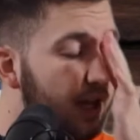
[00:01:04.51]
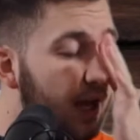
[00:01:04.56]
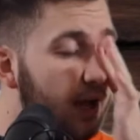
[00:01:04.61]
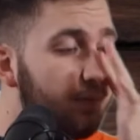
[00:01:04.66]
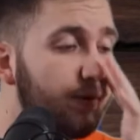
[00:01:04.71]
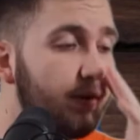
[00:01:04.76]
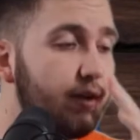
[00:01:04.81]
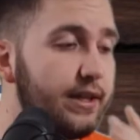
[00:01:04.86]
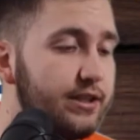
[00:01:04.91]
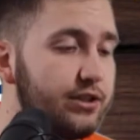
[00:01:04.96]
I
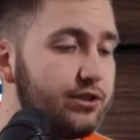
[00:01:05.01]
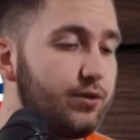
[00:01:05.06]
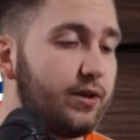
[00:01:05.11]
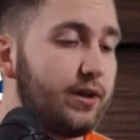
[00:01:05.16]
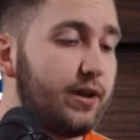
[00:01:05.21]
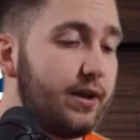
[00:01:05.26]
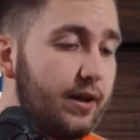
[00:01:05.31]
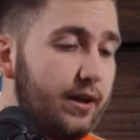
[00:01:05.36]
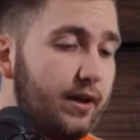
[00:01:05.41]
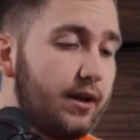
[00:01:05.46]
really enjoyed
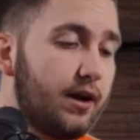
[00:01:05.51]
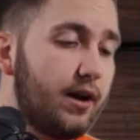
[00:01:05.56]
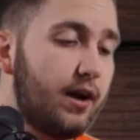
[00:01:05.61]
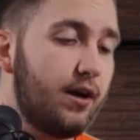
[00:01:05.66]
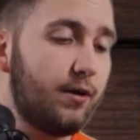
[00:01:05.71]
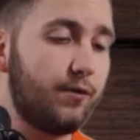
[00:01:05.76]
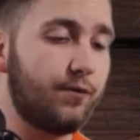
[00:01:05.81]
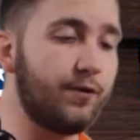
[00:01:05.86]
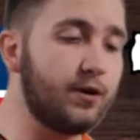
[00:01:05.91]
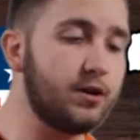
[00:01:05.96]

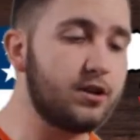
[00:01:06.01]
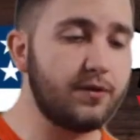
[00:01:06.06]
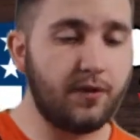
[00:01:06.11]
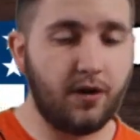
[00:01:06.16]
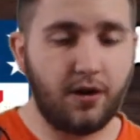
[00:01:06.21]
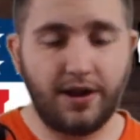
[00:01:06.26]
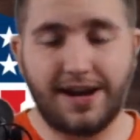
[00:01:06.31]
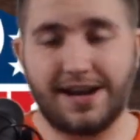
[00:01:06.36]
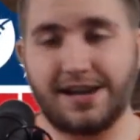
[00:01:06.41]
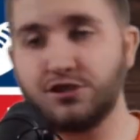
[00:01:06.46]
it. First of
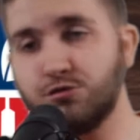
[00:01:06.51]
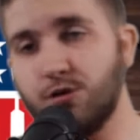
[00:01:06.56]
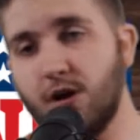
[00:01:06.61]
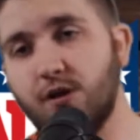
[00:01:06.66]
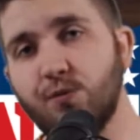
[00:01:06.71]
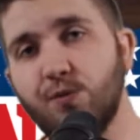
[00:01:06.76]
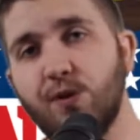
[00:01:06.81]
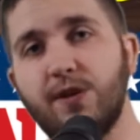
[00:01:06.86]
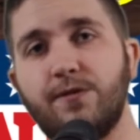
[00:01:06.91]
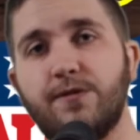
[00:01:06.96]
all,
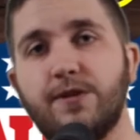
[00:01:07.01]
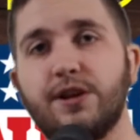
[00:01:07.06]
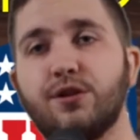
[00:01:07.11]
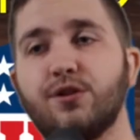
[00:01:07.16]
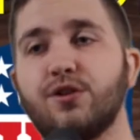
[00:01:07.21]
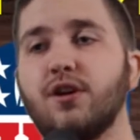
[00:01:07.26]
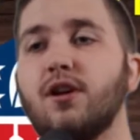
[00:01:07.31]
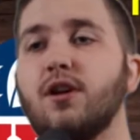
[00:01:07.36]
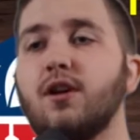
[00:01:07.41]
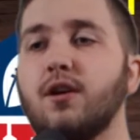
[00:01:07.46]
Antoine Winfield,